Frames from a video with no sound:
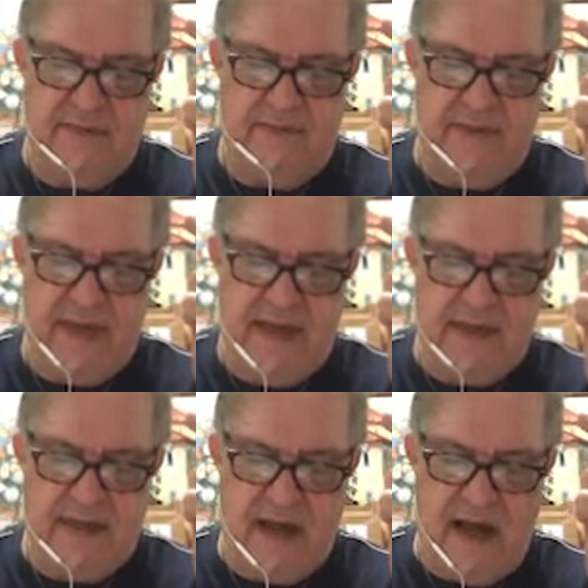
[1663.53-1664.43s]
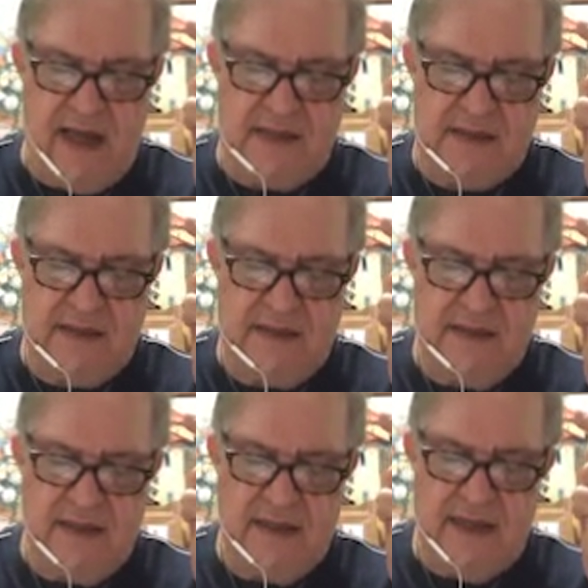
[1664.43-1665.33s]
b dot,
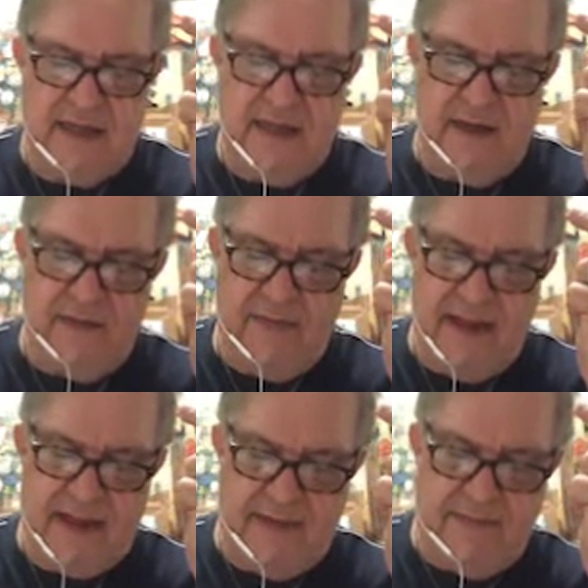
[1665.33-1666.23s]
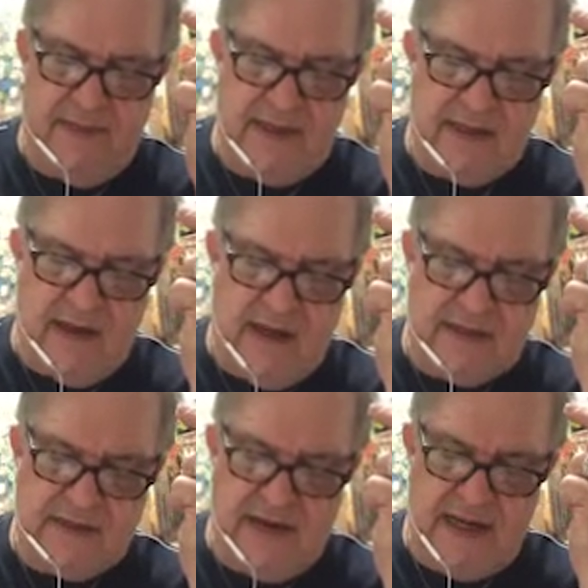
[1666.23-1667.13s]
then you make a b
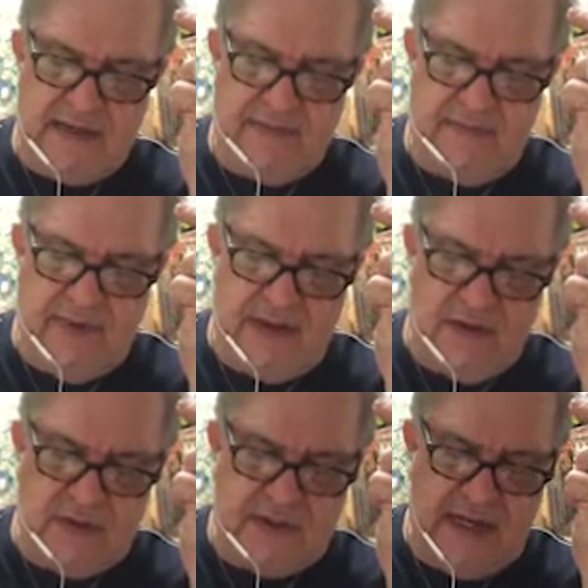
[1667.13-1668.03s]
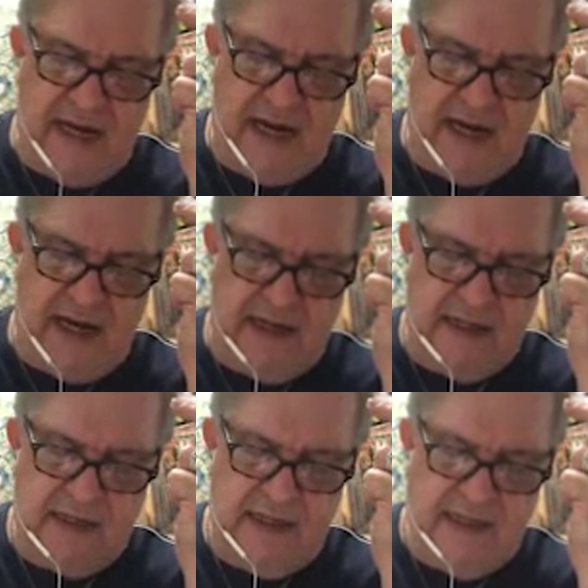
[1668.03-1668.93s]
dot, right? B goes there.
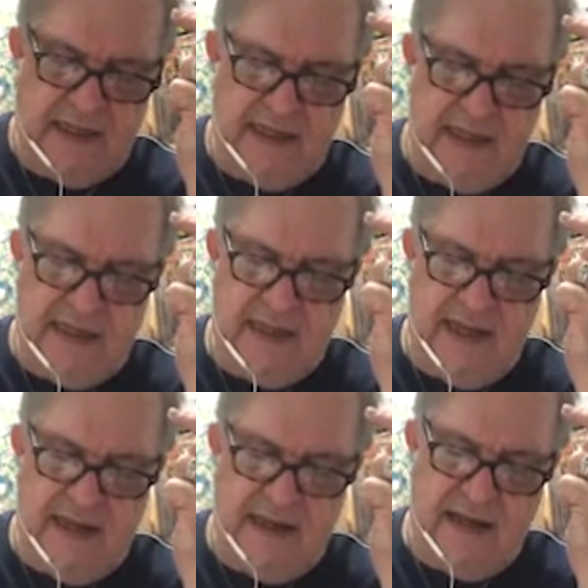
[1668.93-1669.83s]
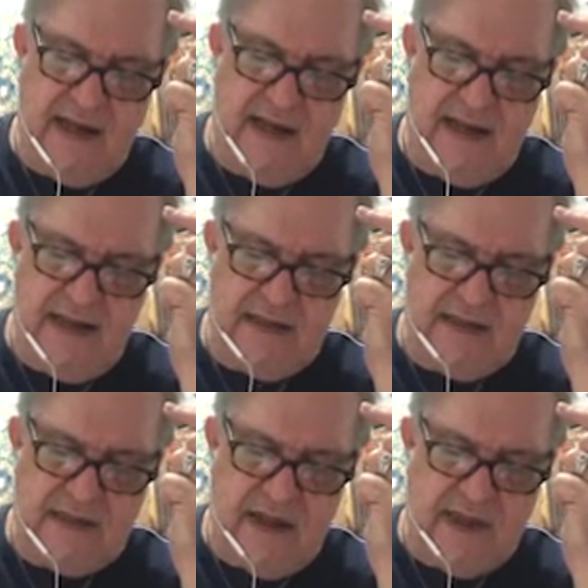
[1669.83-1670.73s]
Then the
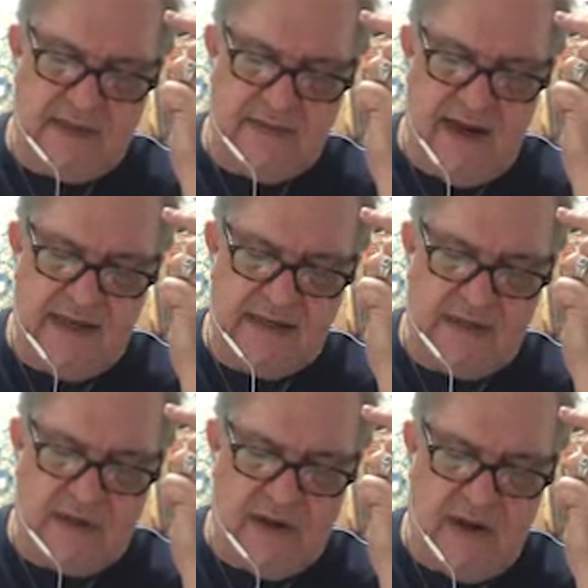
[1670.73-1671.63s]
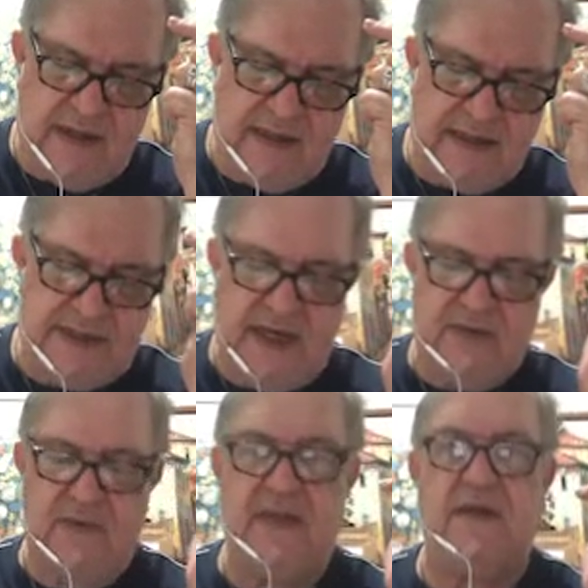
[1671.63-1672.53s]
dot, right?
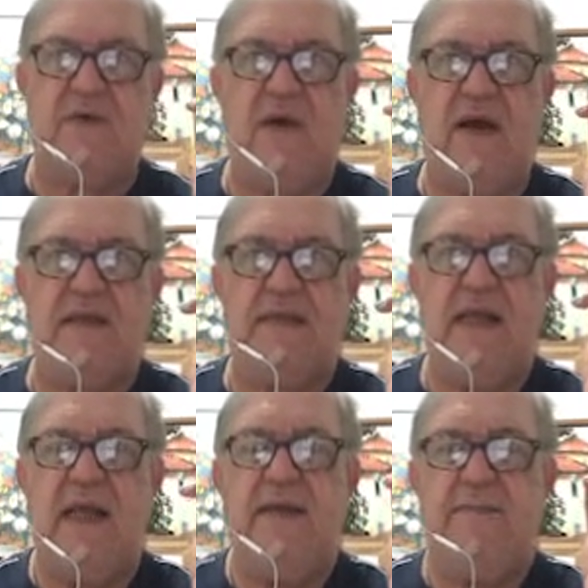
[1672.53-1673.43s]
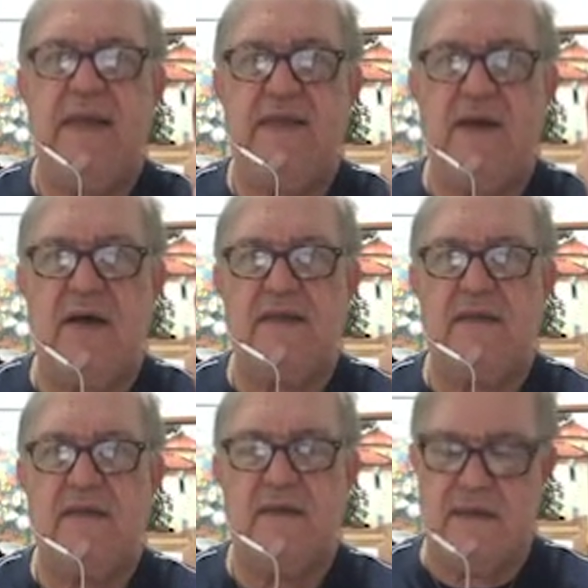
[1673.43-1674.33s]
Change with the cross. B
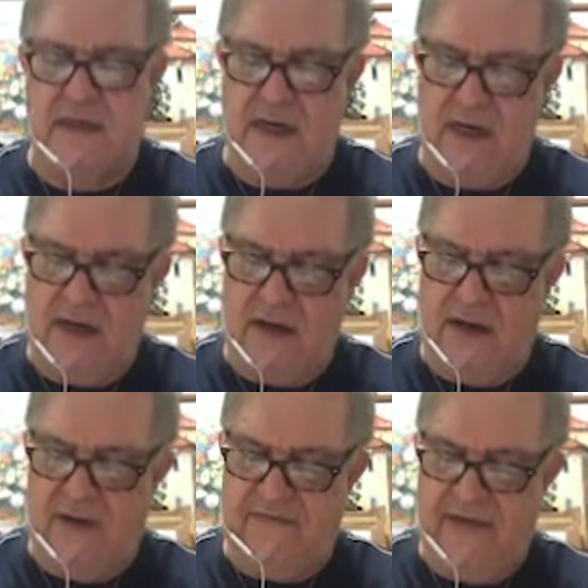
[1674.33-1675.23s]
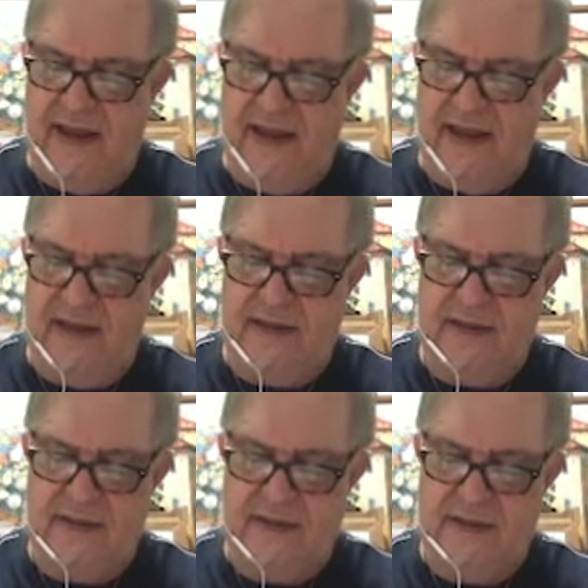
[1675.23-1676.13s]
dot curl of a.
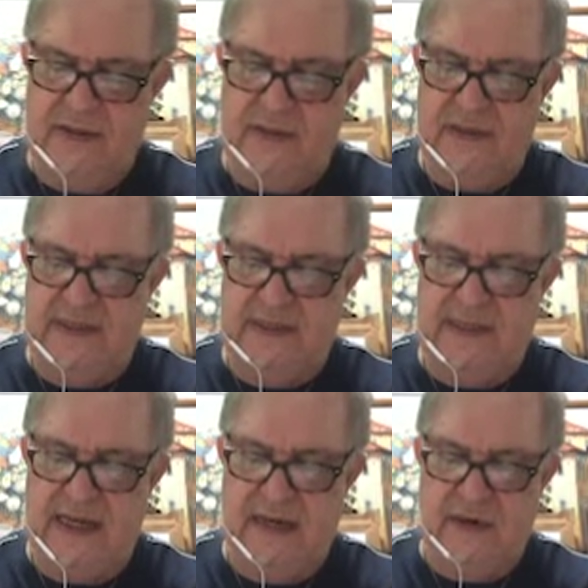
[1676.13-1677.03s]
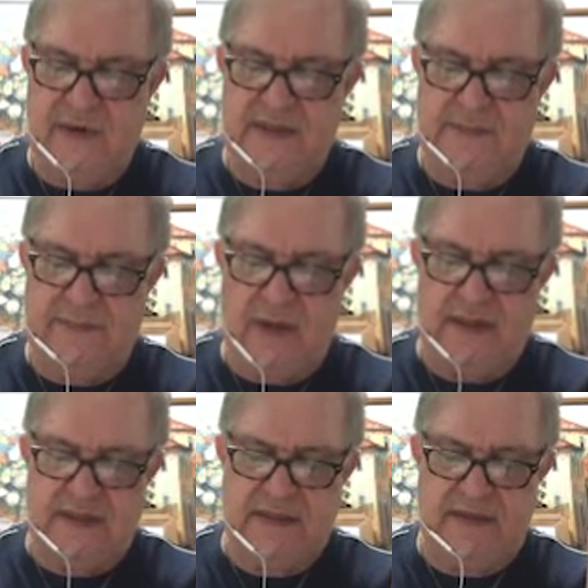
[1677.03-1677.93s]
So it's a cyclical, it's a
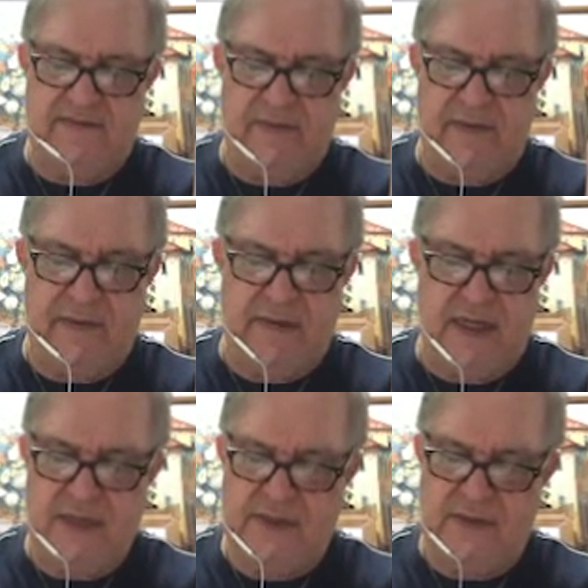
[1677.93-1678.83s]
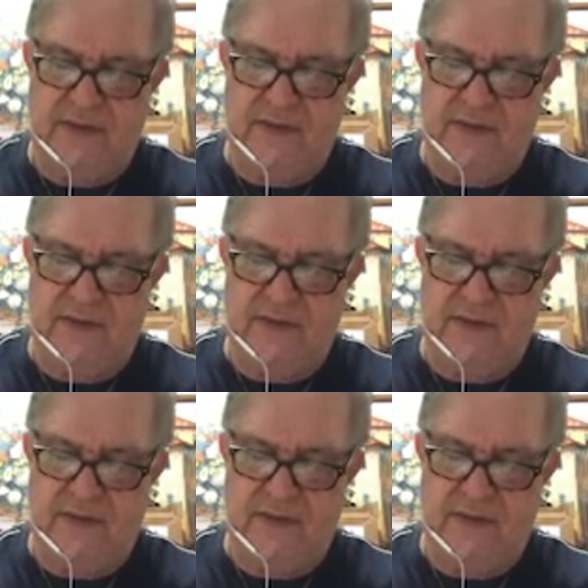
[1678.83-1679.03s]
positive permutation.